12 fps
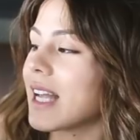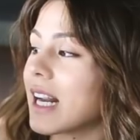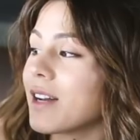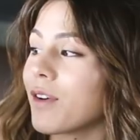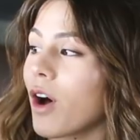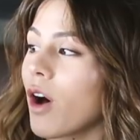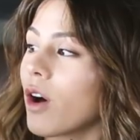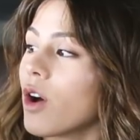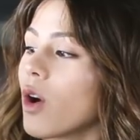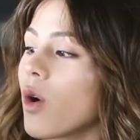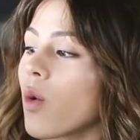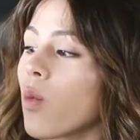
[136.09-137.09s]
Second of all,
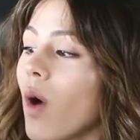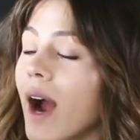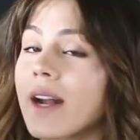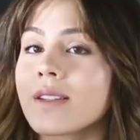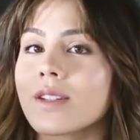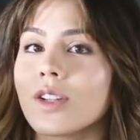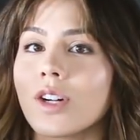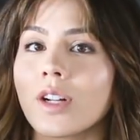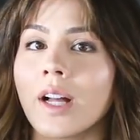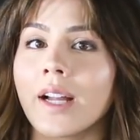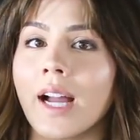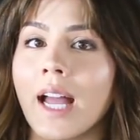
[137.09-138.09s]
why does it look
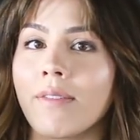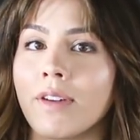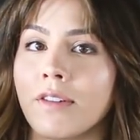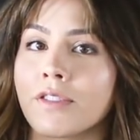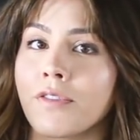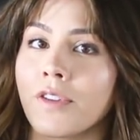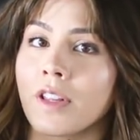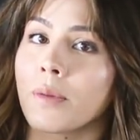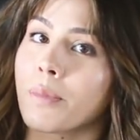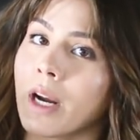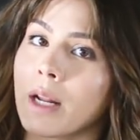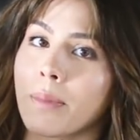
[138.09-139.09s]
like I have enough to feed the
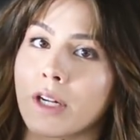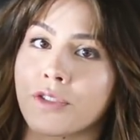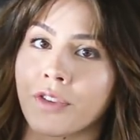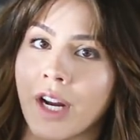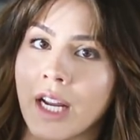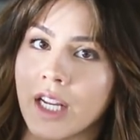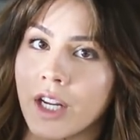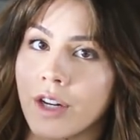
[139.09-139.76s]
Brady Bunch for eight